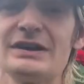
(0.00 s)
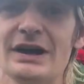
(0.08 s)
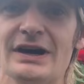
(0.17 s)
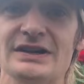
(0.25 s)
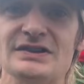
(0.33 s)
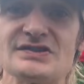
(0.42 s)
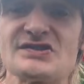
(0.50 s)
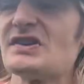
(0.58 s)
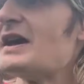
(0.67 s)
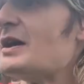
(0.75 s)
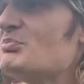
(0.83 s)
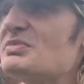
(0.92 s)
cuttings
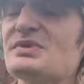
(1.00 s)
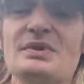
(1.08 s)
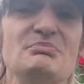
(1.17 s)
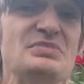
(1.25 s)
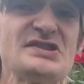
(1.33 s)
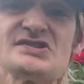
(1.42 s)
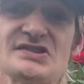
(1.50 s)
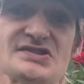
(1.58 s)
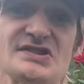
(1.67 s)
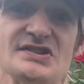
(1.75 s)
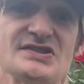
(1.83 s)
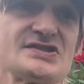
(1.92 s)
and
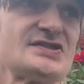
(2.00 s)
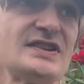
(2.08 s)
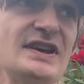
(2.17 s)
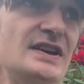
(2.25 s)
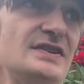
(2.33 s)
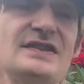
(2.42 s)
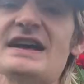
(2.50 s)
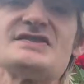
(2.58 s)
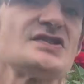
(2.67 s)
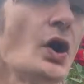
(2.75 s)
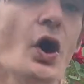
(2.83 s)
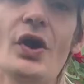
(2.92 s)
businesses
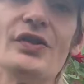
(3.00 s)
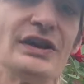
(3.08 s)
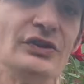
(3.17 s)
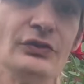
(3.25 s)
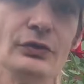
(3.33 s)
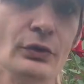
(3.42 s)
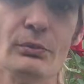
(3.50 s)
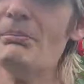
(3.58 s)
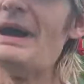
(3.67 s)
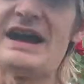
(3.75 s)
that's all they do,